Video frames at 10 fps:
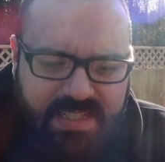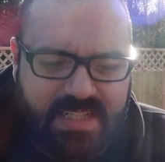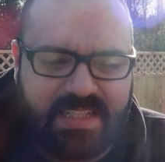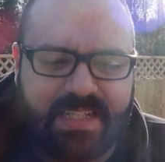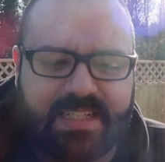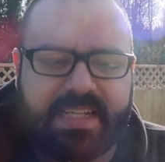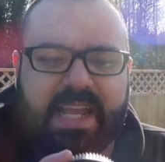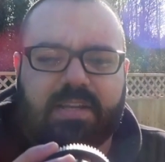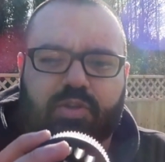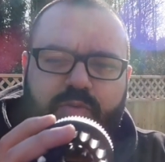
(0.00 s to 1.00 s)
are the
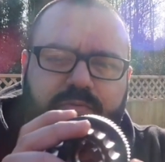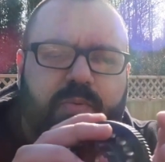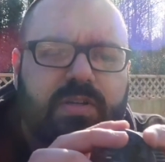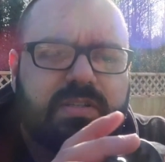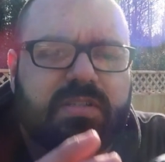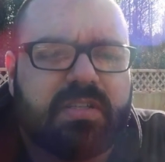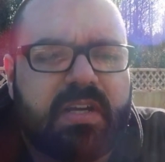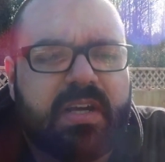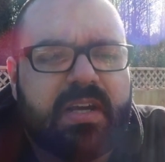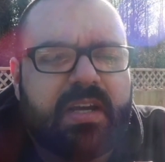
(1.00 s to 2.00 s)
68 tooth ones.
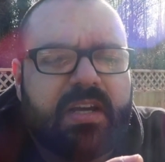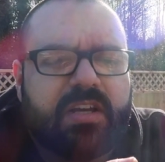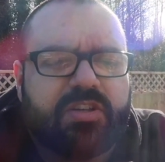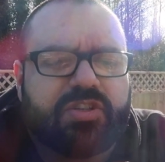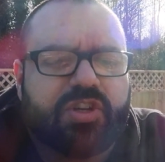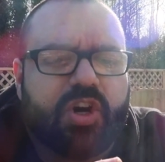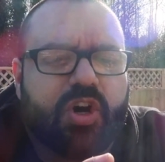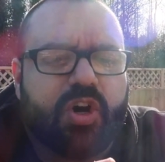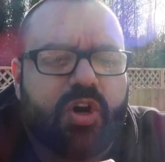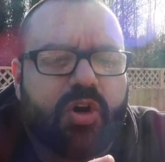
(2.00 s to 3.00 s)

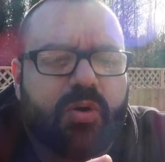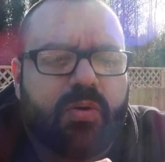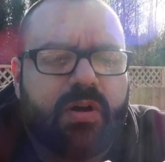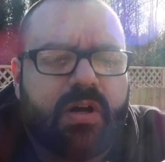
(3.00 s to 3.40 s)
So